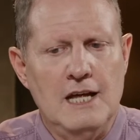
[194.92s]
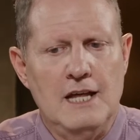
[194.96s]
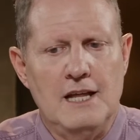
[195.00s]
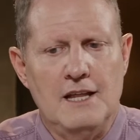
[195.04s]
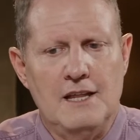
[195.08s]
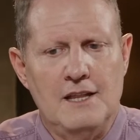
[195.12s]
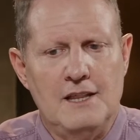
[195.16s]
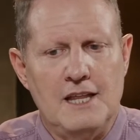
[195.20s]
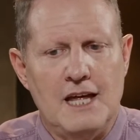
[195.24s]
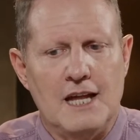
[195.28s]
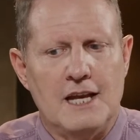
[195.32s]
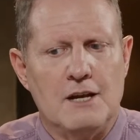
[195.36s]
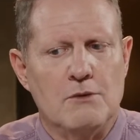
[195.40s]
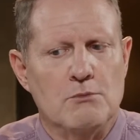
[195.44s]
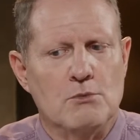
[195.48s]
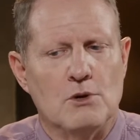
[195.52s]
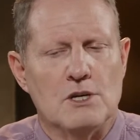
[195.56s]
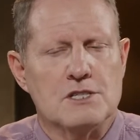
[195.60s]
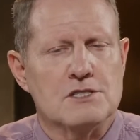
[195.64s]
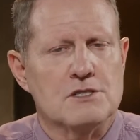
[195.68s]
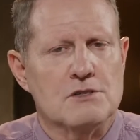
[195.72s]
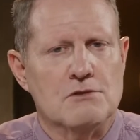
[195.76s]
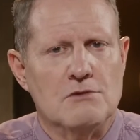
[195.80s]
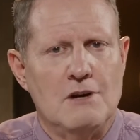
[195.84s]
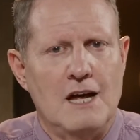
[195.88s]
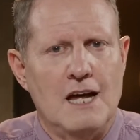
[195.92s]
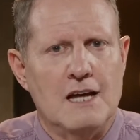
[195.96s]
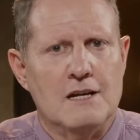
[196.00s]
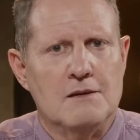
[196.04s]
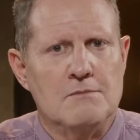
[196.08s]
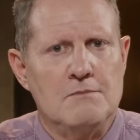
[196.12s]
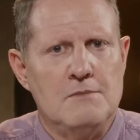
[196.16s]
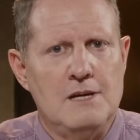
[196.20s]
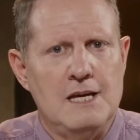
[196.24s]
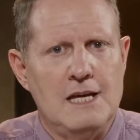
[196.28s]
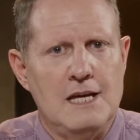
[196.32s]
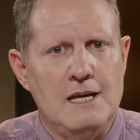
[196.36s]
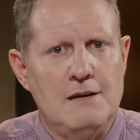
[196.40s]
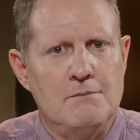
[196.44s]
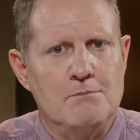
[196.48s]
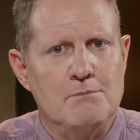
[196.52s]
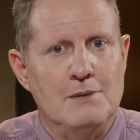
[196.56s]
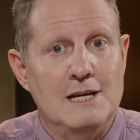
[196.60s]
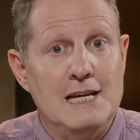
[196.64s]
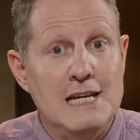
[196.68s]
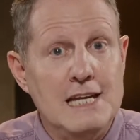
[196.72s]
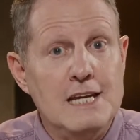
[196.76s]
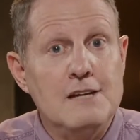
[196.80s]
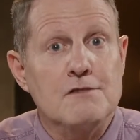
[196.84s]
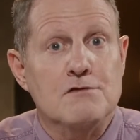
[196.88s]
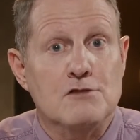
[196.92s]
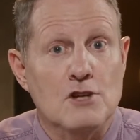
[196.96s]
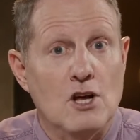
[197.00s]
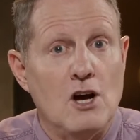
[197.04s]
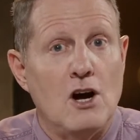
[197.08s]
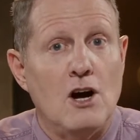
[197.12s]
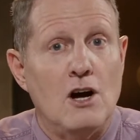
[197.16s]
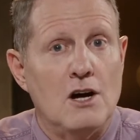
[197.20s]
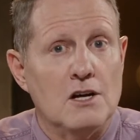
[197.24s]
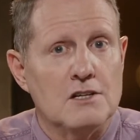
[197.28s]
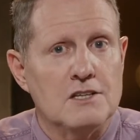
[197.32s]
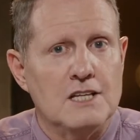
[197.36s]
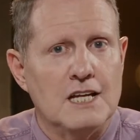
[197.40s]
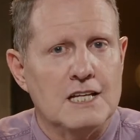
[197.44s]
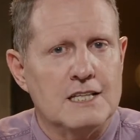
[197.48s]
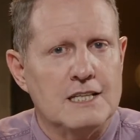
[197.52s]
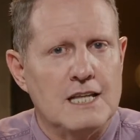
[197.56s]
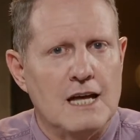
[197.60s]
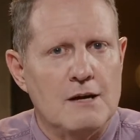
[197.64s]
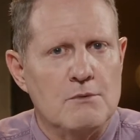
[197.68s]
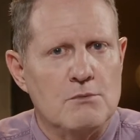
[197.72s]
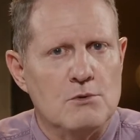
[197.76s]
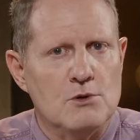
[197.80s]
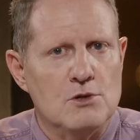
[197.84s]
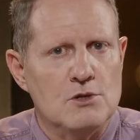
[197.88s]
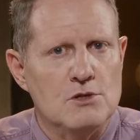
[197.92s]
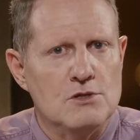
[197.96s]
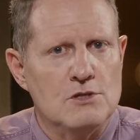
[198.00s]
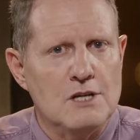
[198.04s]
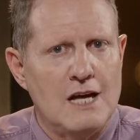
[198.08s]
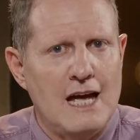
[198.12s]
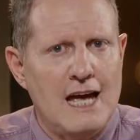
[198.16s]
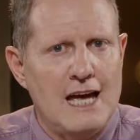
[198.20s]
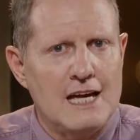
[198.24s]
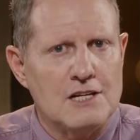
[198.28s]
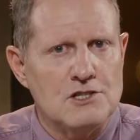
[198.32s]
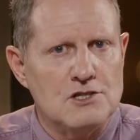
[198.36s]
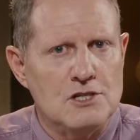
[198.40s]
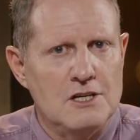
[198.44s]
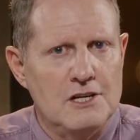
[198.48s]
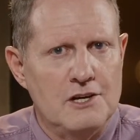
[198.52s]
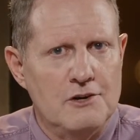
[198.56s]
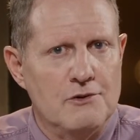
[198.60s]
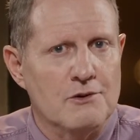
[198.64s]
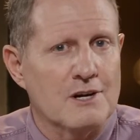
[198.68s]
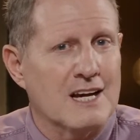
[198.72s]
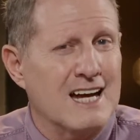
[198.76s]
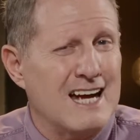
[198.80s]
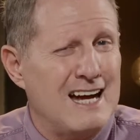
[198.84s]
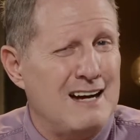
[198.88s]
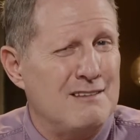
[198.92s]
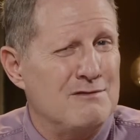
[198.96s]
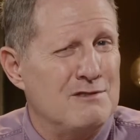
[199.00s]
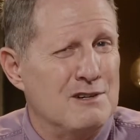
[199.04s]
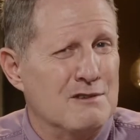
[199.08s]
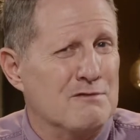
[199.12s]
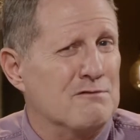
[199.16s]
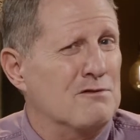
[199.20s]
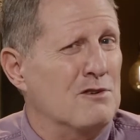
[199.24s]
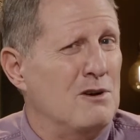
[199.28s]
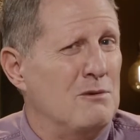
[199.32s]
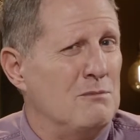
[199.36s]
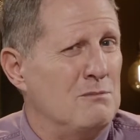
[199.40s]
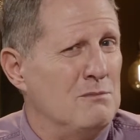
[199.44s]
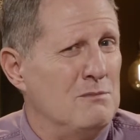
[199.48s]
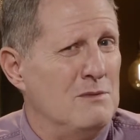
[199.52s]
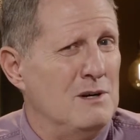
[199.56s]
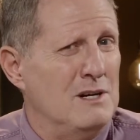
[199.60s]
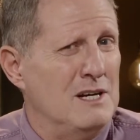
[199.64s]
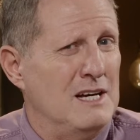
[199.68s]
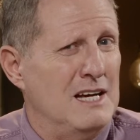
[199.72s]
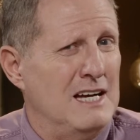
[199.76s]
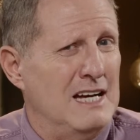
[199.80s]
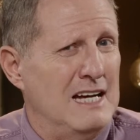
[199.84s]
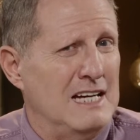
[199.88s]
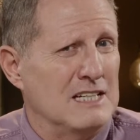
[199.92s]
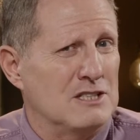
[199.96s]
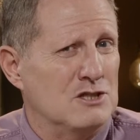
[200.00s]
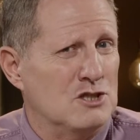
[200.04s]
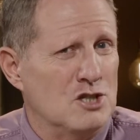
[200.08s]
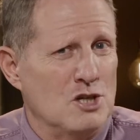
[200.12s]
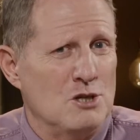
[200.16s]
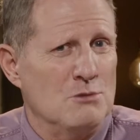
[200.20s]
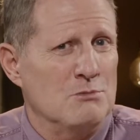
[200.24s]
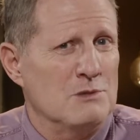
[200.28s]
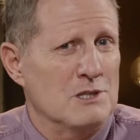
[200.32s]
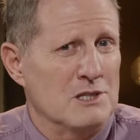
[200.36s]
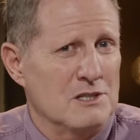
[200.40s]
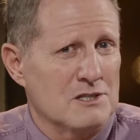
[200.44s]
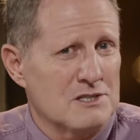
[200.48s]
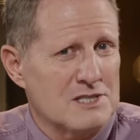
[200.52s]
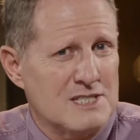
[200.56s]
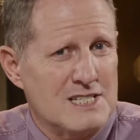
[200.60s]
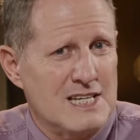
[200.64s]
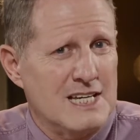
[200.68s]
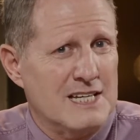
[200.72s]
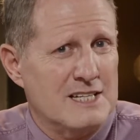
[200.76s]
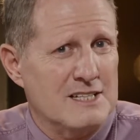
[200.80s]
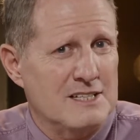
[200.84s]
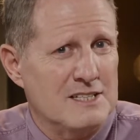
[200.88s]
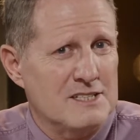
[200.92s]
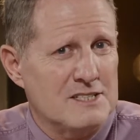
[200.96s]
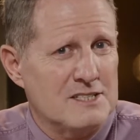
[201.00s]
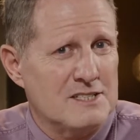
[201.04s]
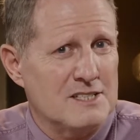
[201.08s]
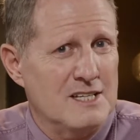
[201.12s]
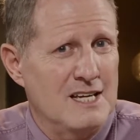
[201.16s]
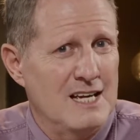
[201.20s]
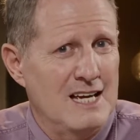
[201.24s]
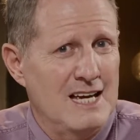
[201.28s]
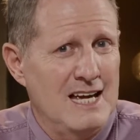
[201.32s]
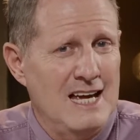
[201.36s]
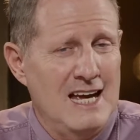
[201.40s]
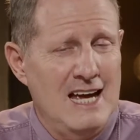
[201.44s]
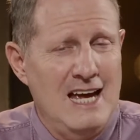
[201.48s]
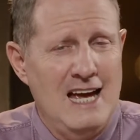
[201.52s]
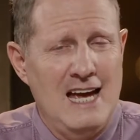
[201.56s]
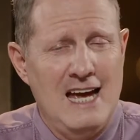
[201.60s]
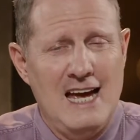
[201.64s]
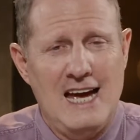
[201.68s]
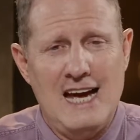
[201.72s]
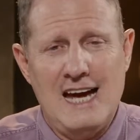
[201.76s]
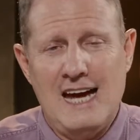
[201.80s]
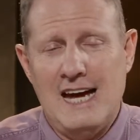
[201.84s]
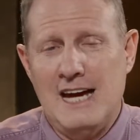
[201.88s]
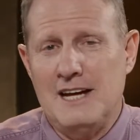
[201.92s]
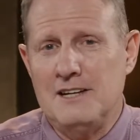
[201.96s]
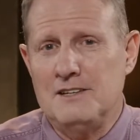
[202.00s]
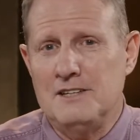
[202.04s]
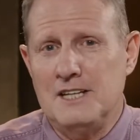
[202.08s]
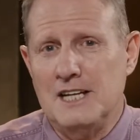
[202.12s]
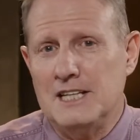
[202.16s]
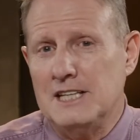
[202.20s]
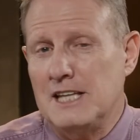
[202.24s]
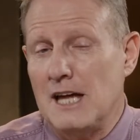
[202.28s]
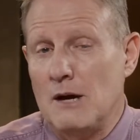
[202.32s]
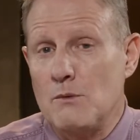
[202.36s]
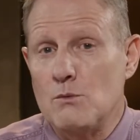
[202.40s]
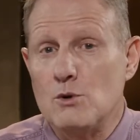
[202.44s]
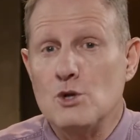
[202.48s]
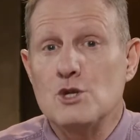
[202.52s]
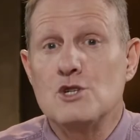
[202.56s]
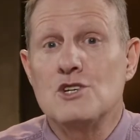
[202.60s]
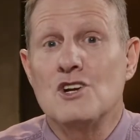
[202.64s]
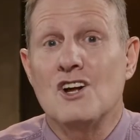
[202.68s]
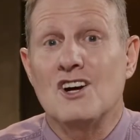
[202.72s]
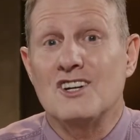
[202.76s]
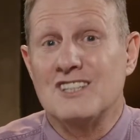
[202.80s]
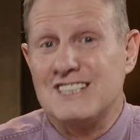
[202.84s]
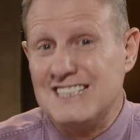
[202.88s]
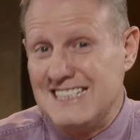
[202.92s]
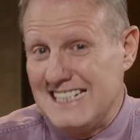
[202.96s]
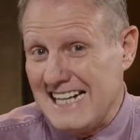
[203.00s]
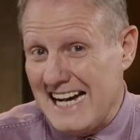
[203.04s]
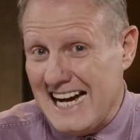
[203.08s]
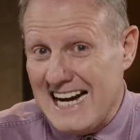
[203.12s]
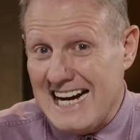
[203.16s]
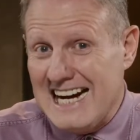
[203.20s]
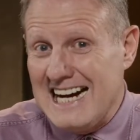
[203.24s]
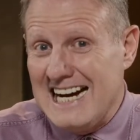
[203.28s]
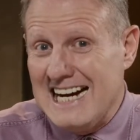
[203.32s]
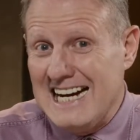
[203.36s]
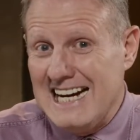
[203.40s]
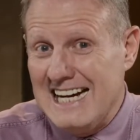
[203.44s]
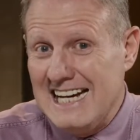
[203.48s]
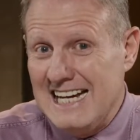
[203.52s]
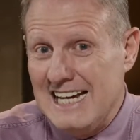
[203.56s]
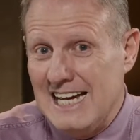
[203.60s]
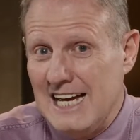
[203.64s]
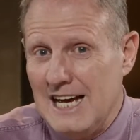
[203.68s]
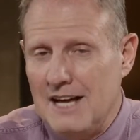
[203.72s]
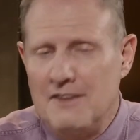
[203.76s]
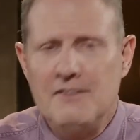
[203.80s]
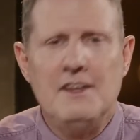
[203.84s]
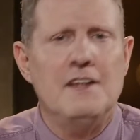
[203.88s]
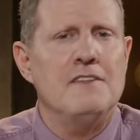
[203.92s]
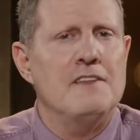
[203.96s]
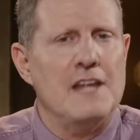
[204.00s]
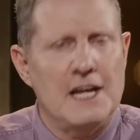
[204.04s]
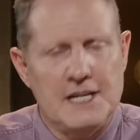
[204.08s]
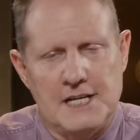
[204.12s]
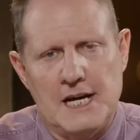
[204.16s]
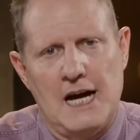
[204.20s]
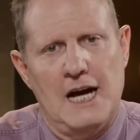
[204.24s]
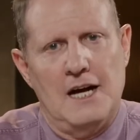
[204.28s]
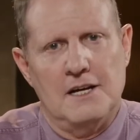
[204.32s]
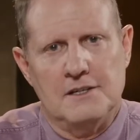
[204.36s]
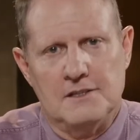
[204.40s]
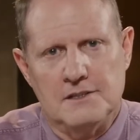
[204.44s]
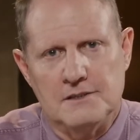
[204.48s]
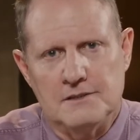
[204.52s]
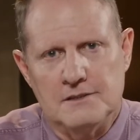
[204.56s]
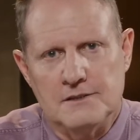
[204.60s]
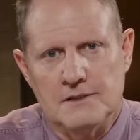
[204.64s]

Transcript: that was around me believed God that they would actually recover from a terminal sickness and that they would not die, and then they died.